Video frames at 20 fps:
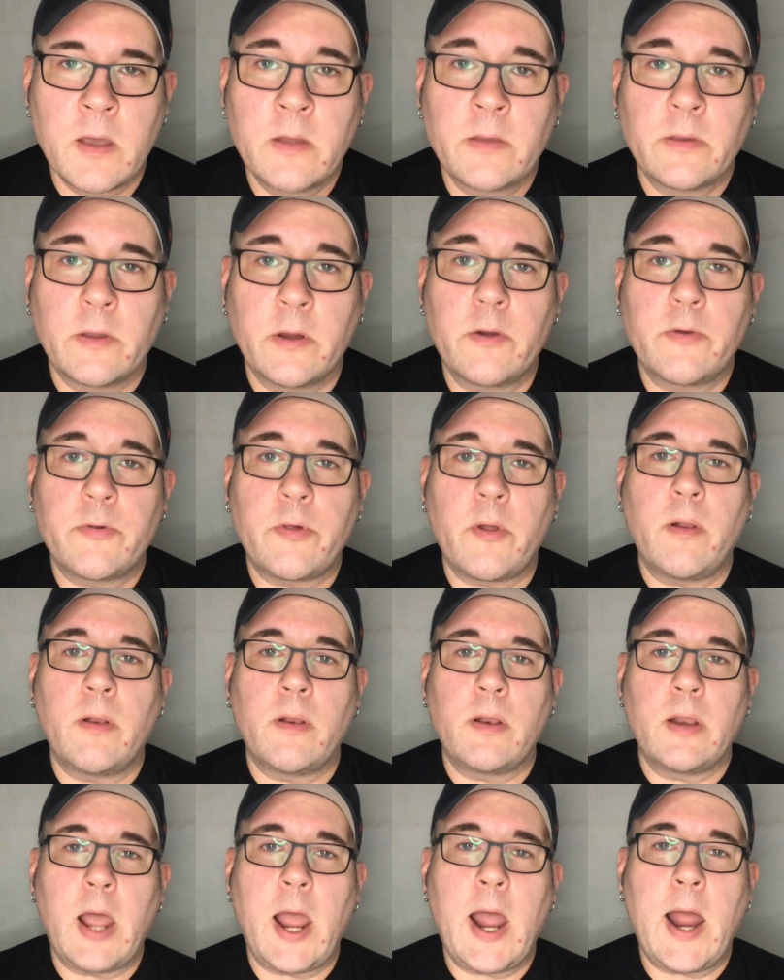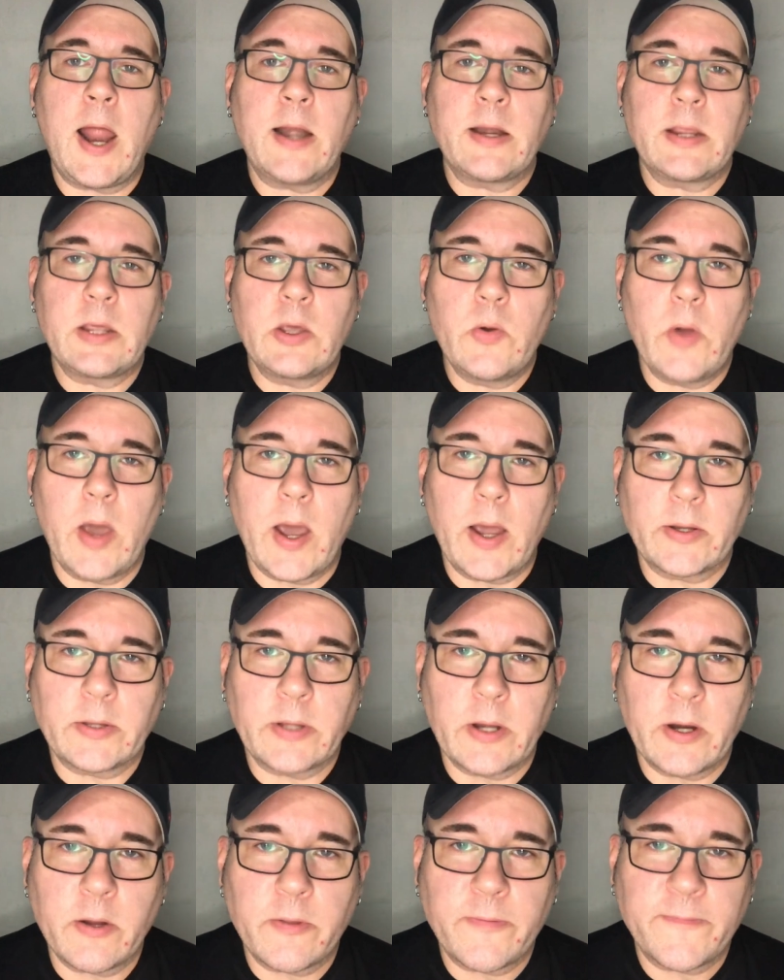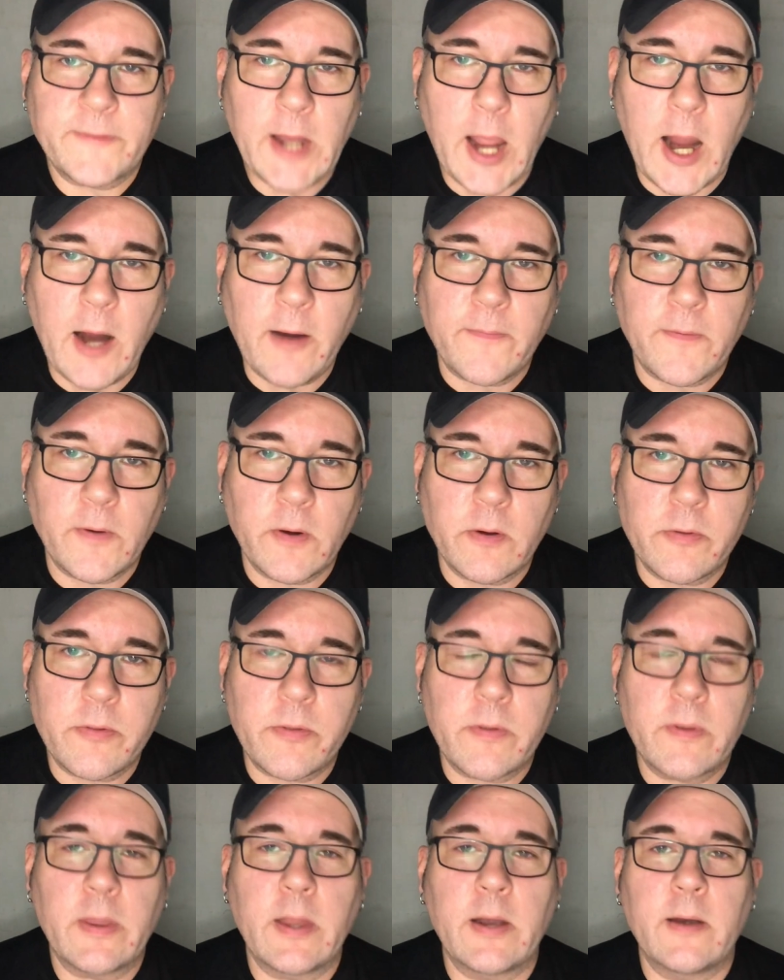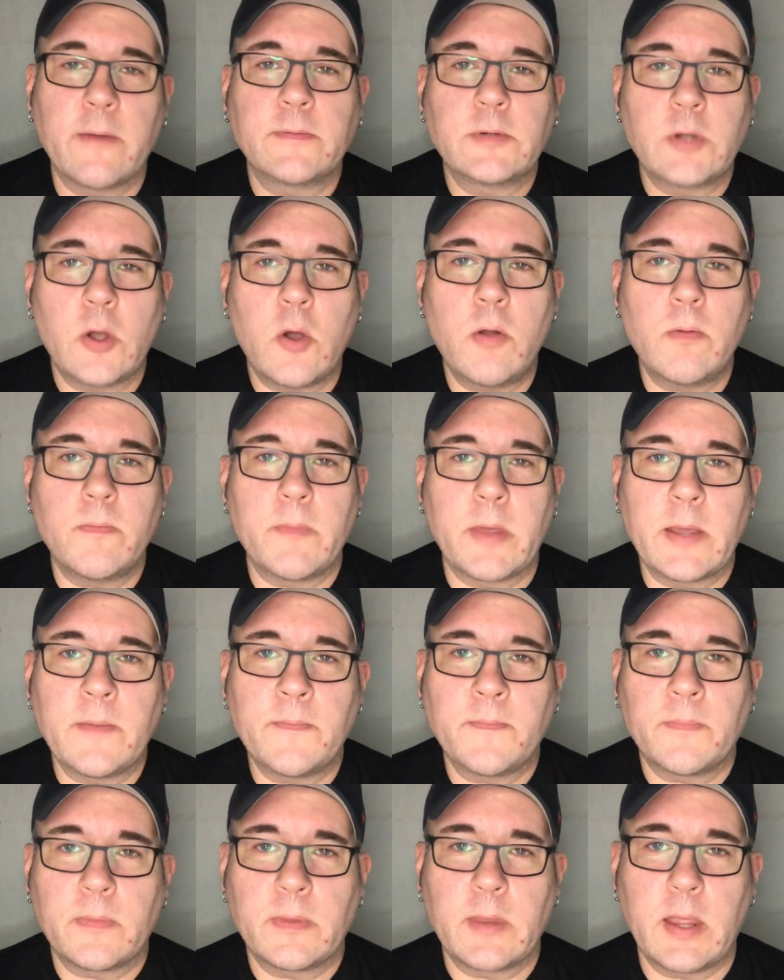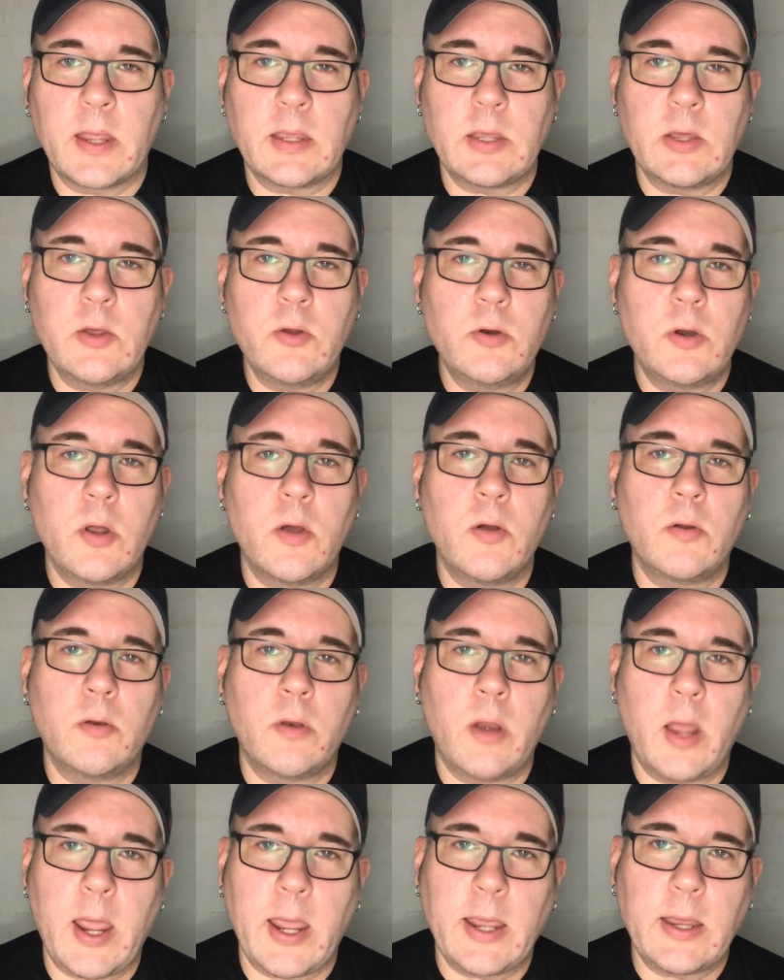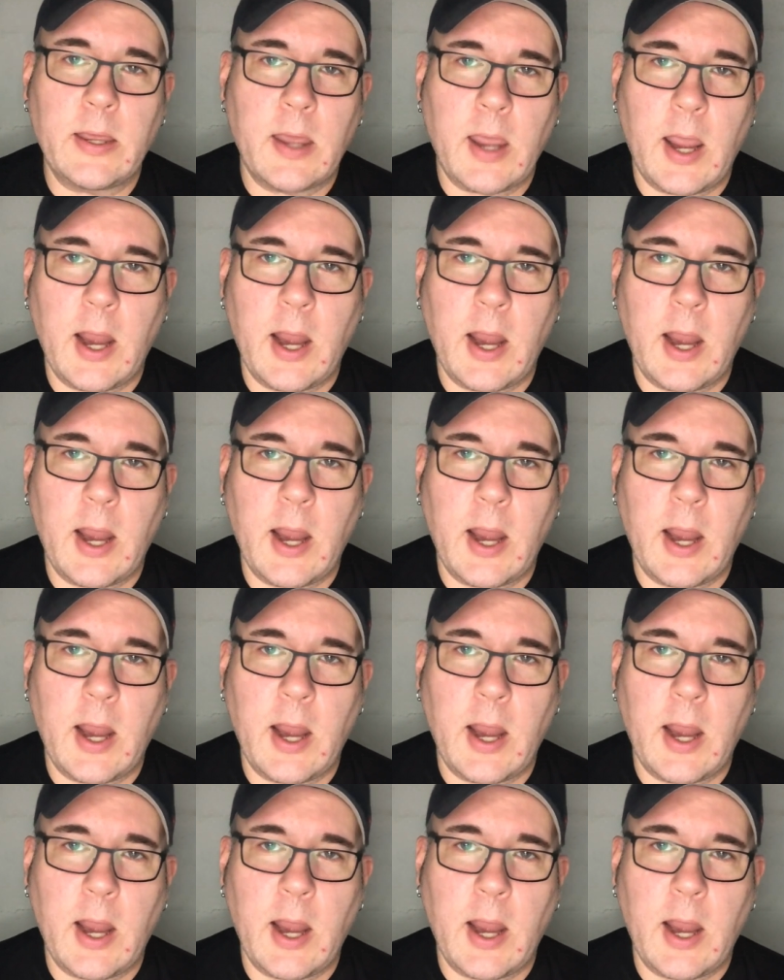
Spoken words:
There's a lot of you out there as photographers that have told me that you don't like